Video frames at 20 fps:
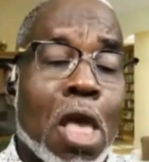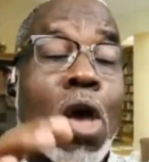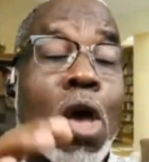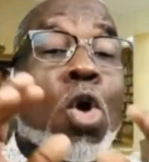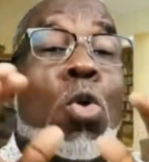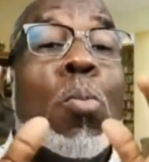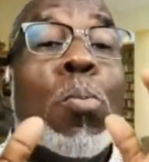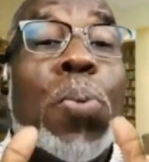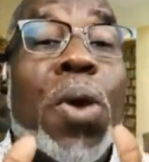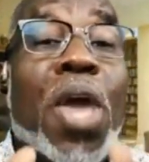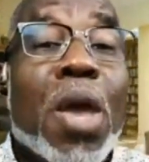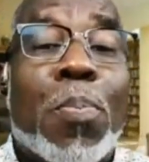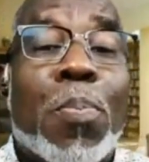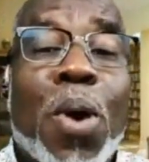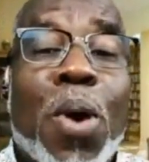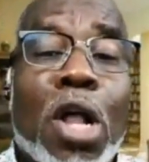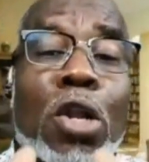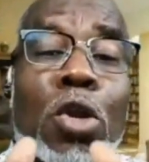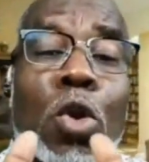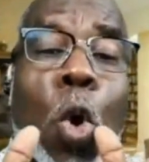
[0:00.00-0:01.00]

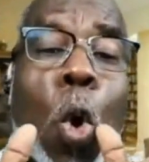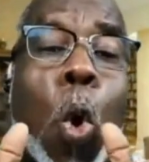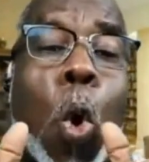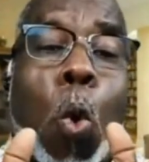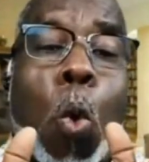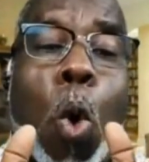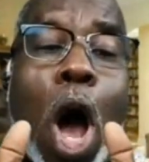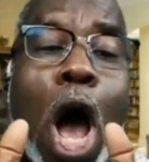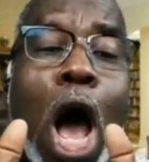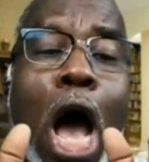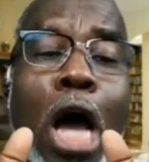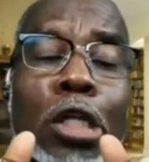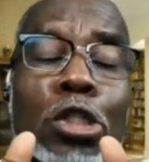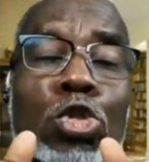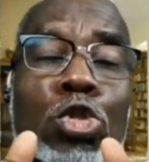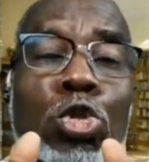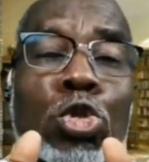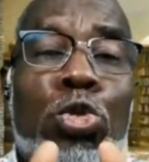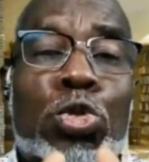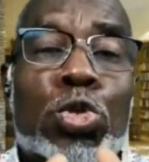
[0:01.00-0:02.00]
People who are
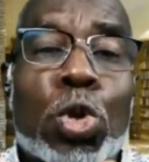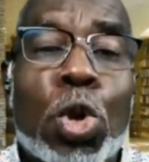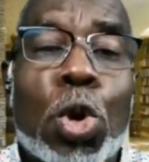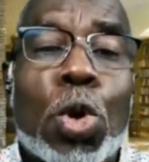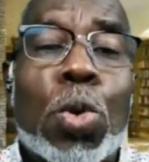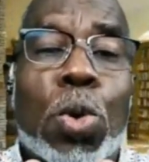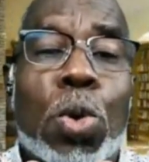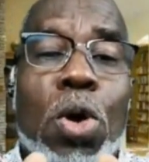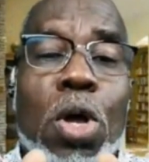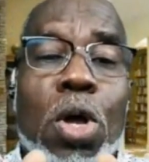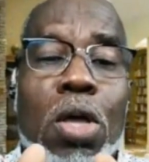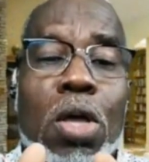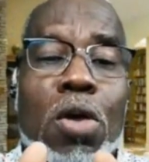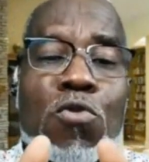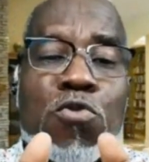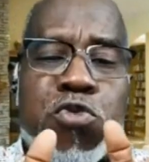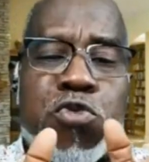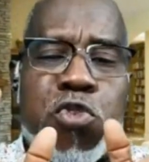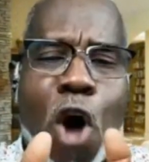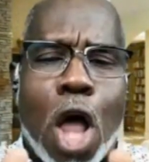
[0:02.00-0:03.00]
true
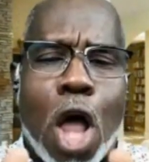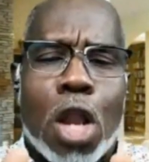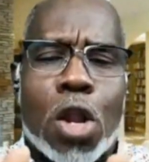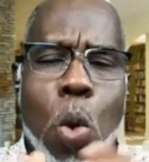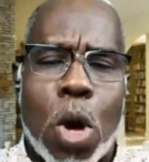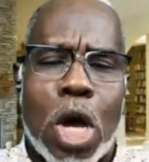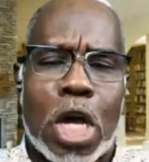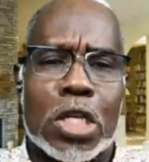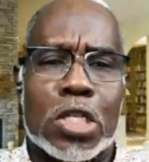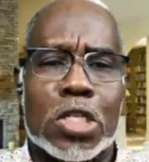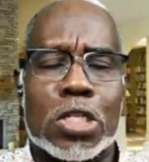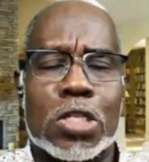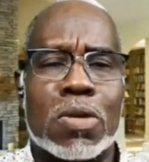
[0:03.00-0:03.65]
followers